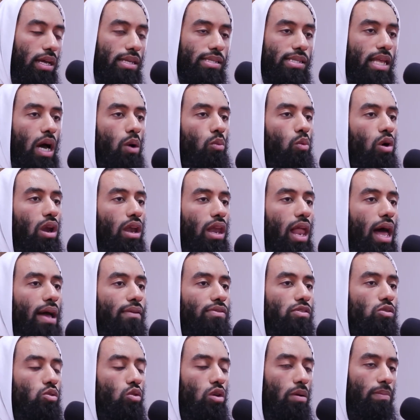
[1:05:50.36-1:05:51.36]
Is that what
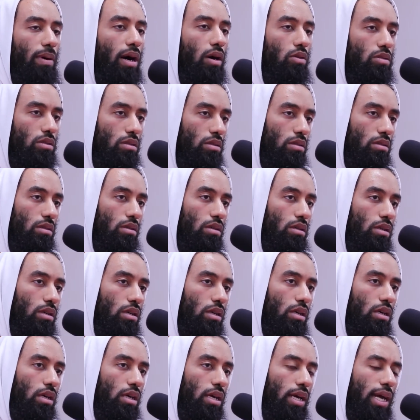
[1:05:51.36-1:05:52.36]
life's all about?
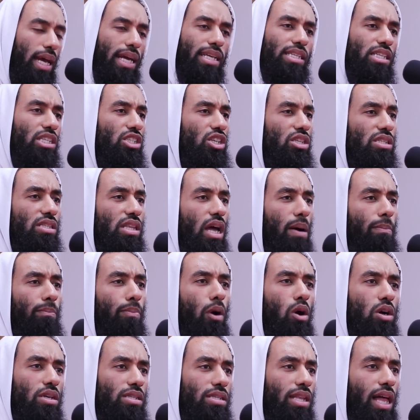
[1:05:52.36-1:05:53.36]
Is it just that
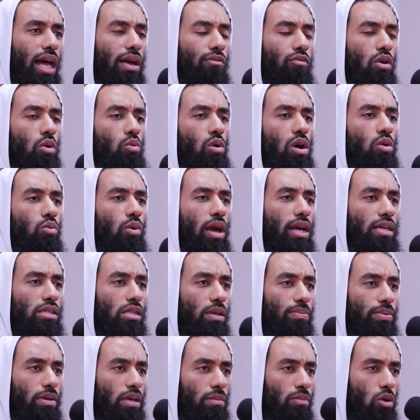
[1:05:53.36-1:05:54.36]
box life where one
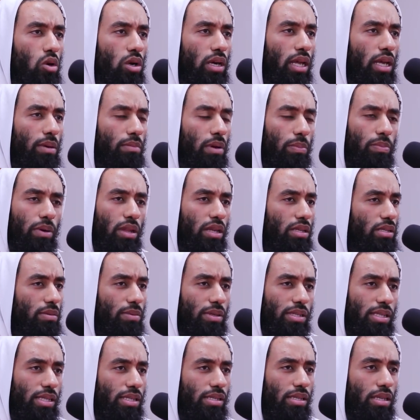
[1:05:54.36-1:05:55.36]
wakes up in the morning, my brothers
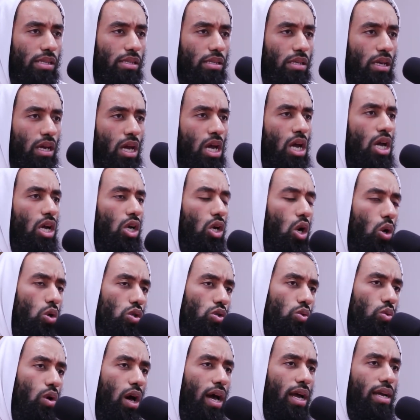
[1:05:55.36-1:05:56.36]
and my sisters,
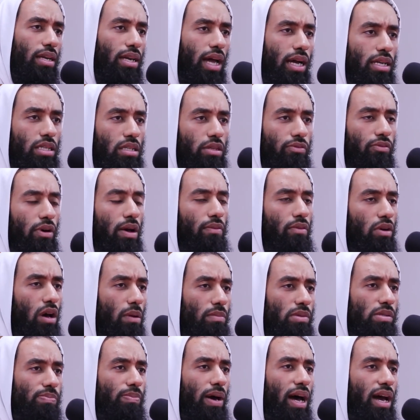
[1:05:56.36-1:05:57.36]
goes work nine to five,
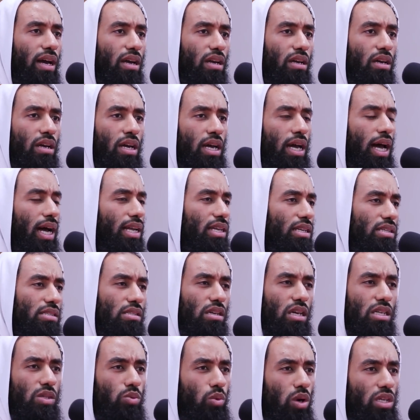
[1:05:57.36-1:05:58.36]
comes back, and then
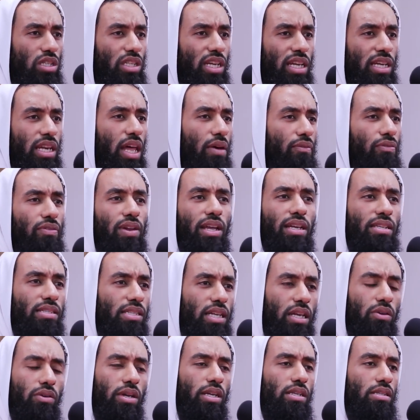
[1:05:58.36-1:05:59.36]
starts watching Netflix
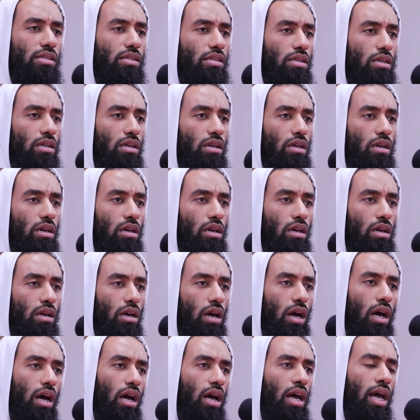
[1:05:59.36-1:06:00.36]
series,
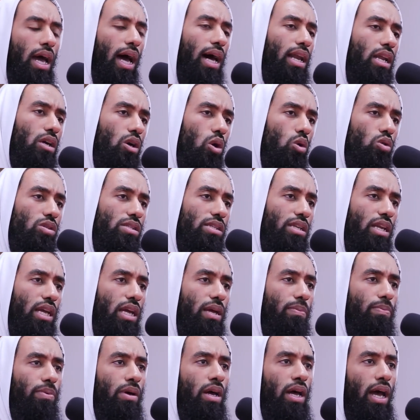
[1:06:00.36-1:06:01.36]
huh? and then goes
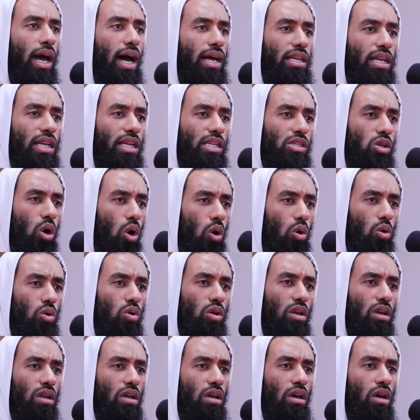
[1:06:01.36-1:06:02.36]
sleep, and then his
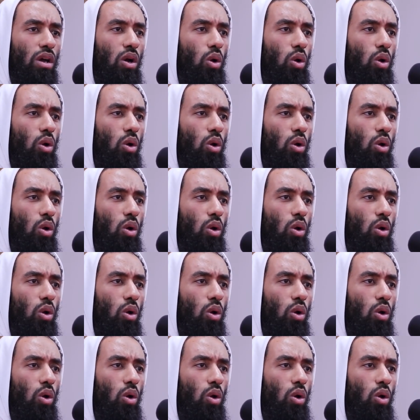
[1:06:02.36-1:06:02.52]
whole